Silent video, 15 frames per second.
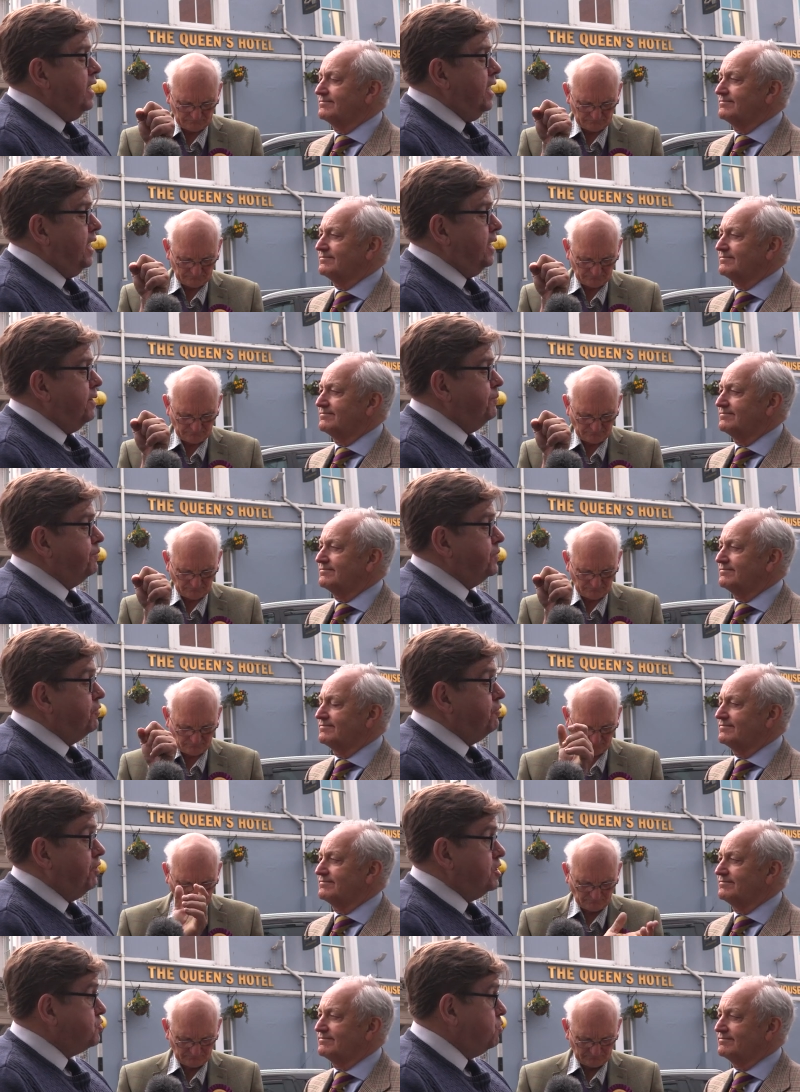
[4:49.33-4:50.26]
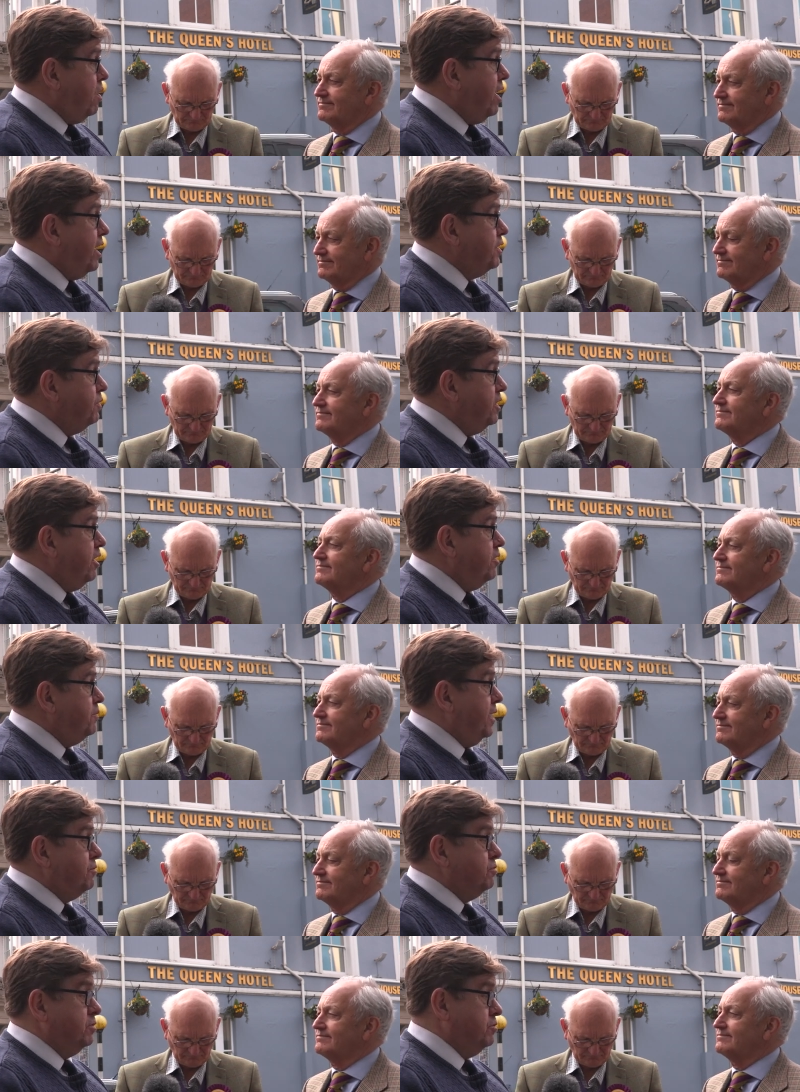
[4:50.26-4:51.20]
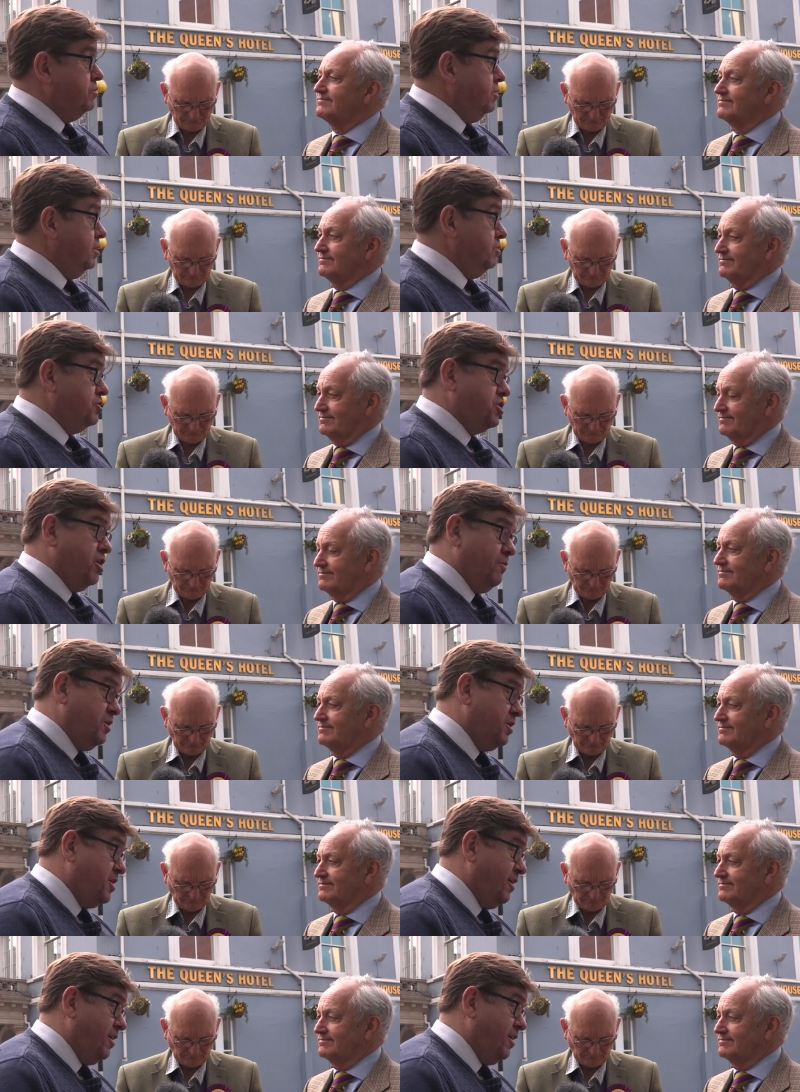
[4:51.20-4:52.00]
Speaker 1: Um, French wine, we know about German